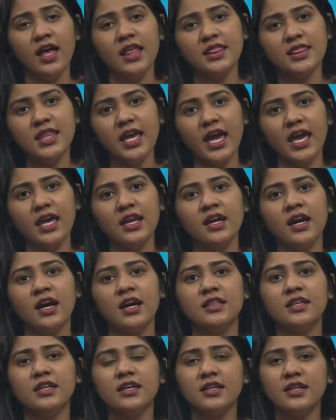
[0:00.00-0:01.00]
there
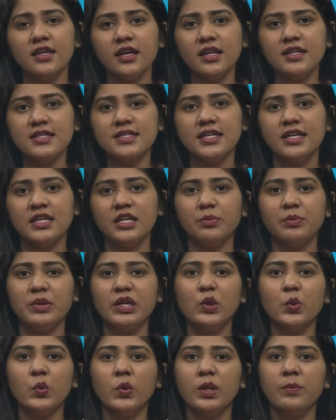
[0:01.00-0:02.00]
the real
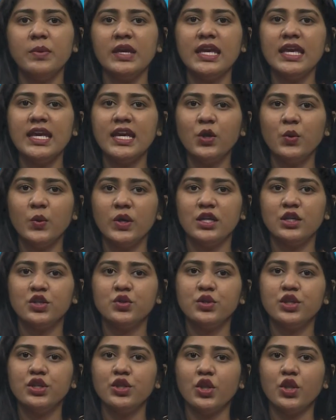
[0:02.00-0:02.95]
GDP will be equal to the